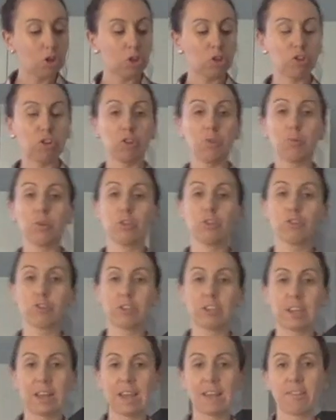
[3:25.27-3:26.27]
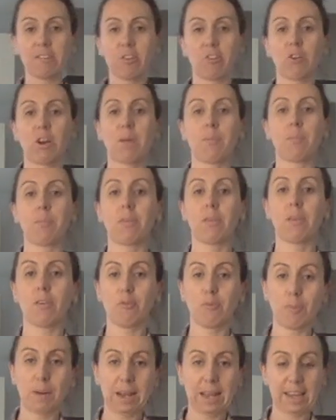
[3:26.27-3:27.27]
280 grams
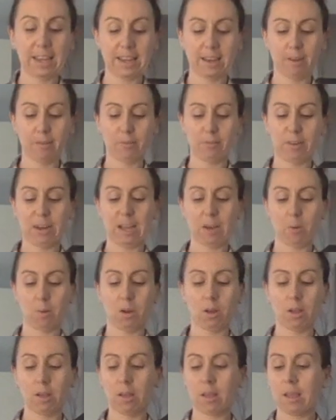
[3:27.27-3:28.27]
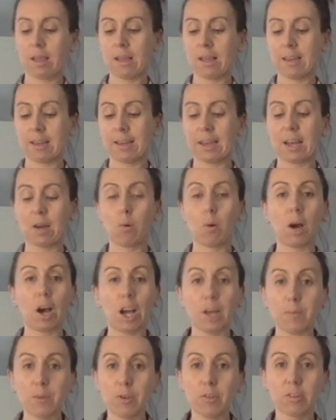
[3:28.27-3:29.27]
of plain flour. Now,
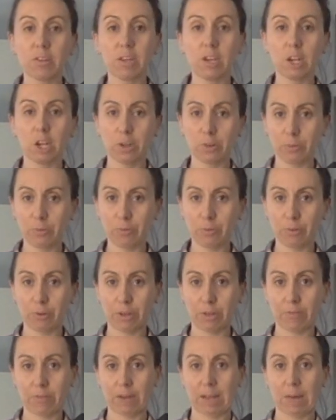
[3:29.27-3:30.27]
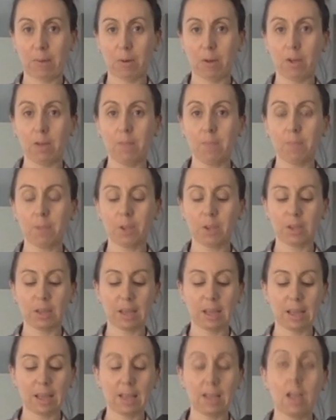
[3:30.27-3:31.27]
I'm using gluten-free flour,
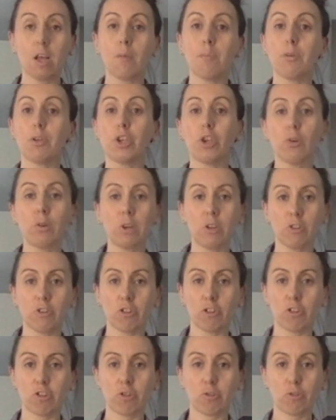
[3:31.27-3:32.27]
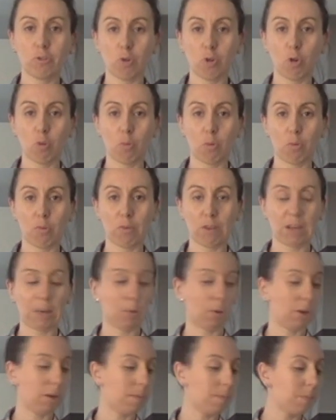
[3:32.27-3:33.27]
okay, but you can just use normal
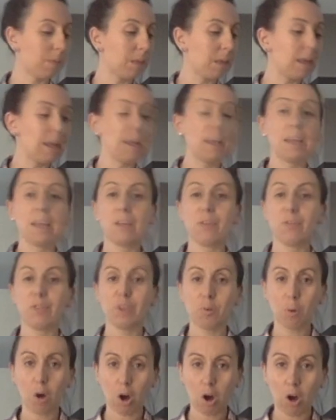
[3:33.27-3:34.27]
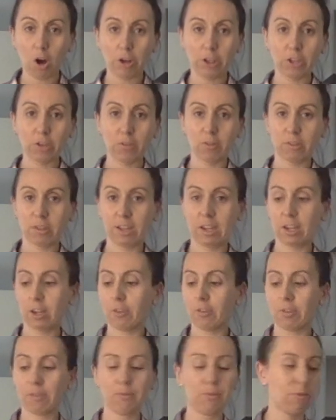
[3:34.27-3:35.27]
flour. If you are using
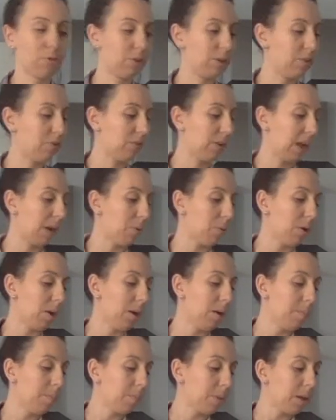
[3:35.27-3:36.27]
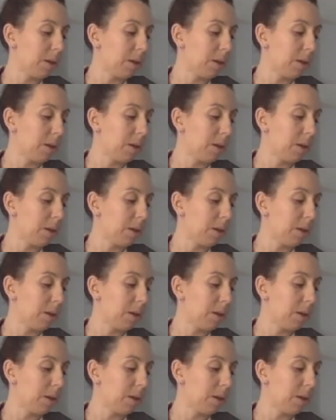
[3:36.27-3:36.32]
gluten-free flour,